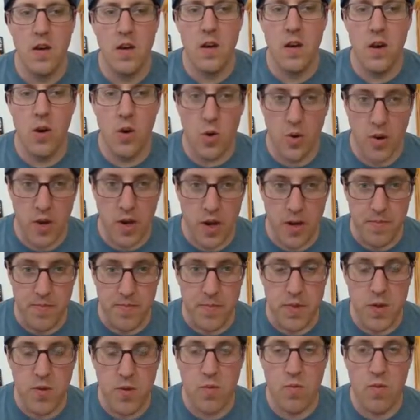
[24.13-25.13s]
Okay,
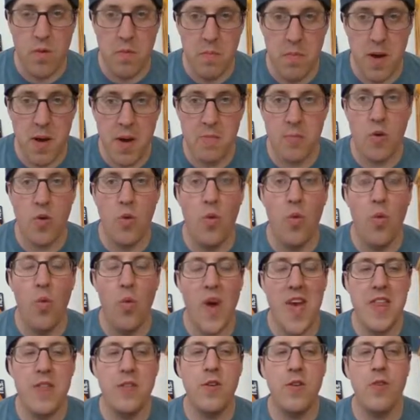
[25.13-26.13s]
remember
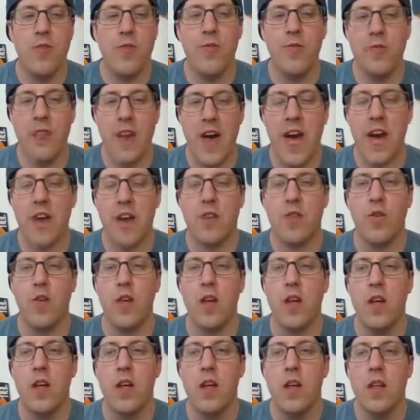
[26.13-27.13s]
when you're
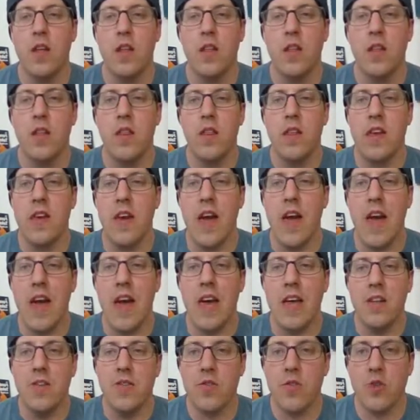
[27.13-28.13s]
factoring, the
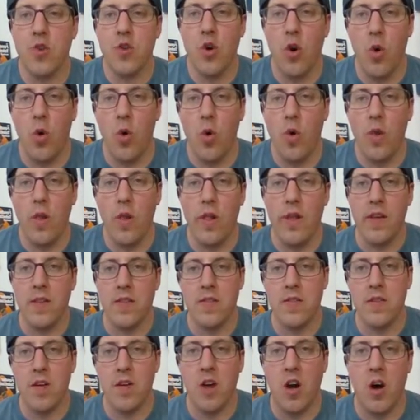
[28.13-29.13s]
end goal is
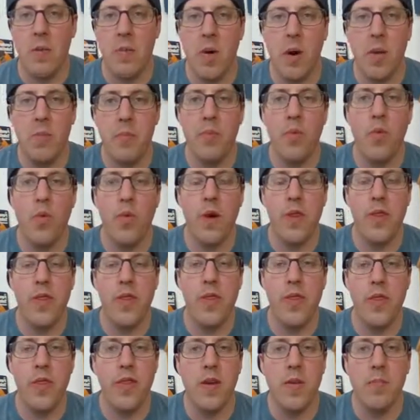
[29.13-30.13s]
to come up
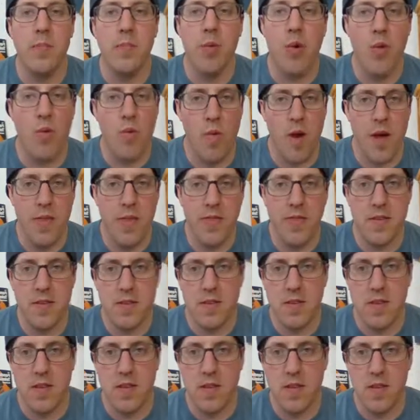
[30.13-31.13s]
with the
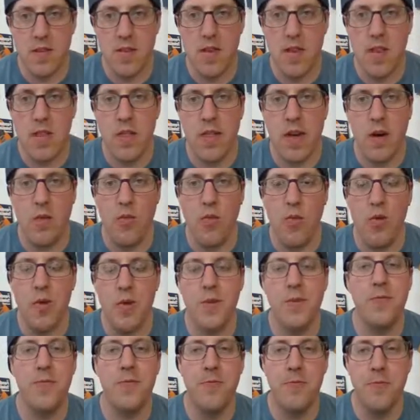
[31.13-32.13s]
parentheses that would
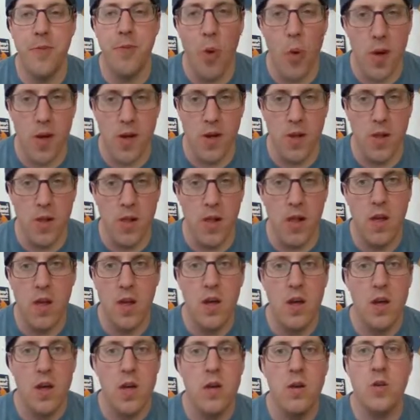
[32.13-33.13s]
FOIL
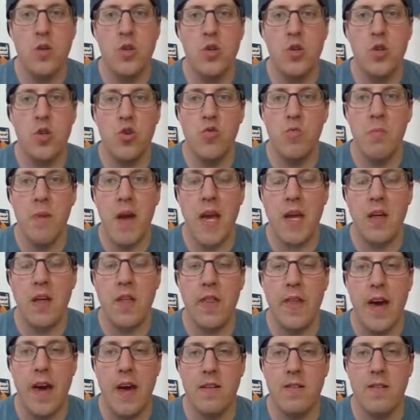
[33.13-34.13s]
to make
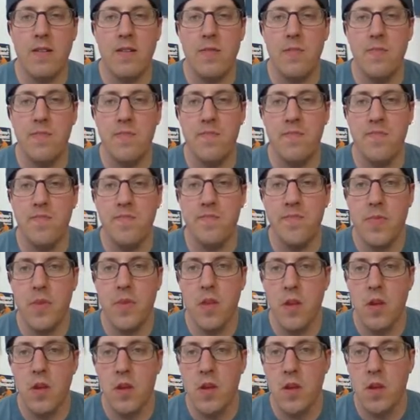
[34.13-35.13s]
that.
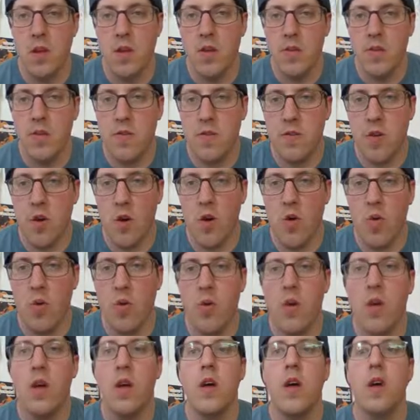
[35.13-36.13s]
So,
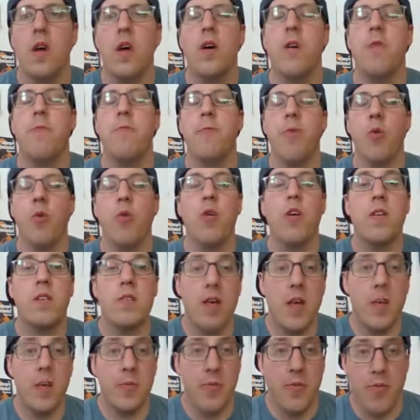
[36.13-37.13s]
for
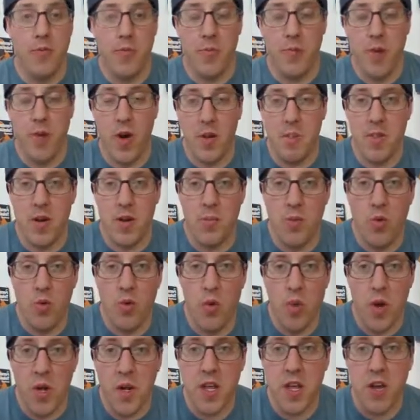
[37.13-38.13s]
example, for problem number
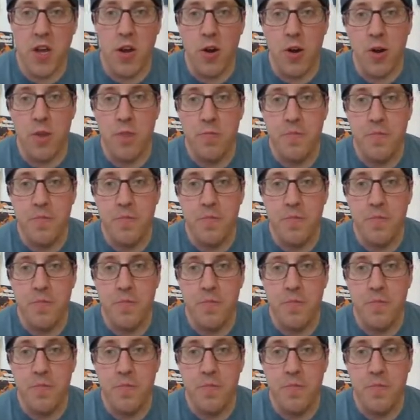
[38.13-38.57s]
1 here,